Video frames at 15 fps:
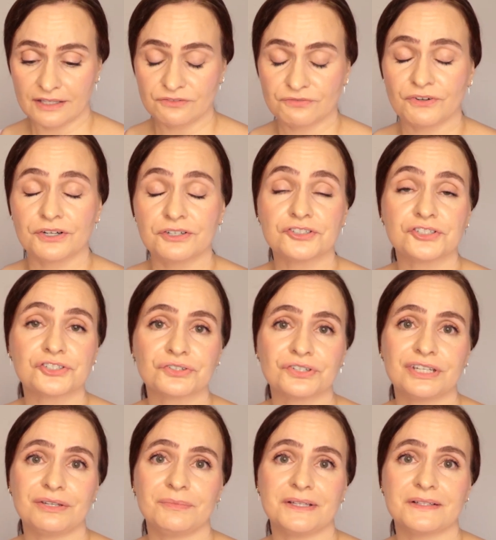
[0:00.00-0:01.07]
as far as
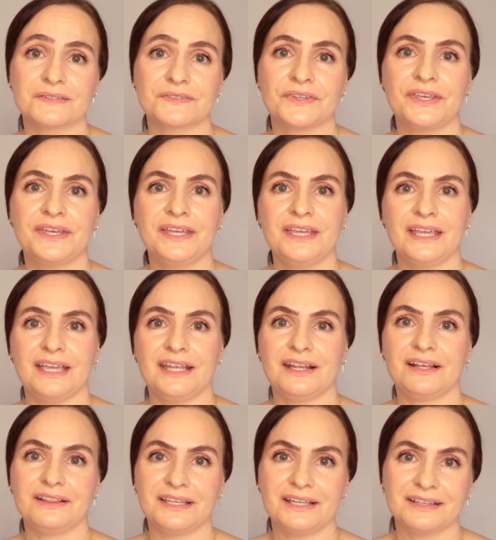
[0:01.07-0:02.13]
treatments, and
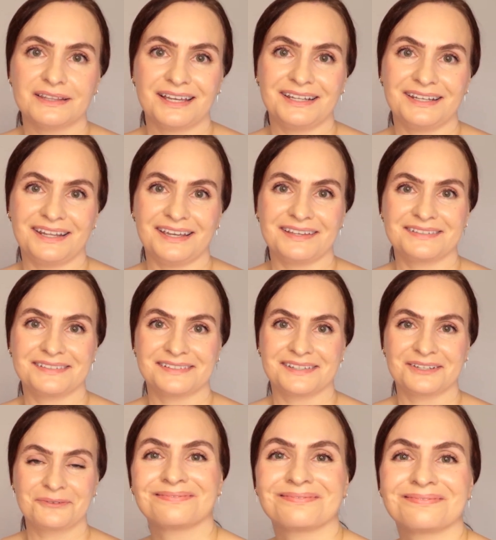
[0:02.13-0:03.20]
I'll link that next.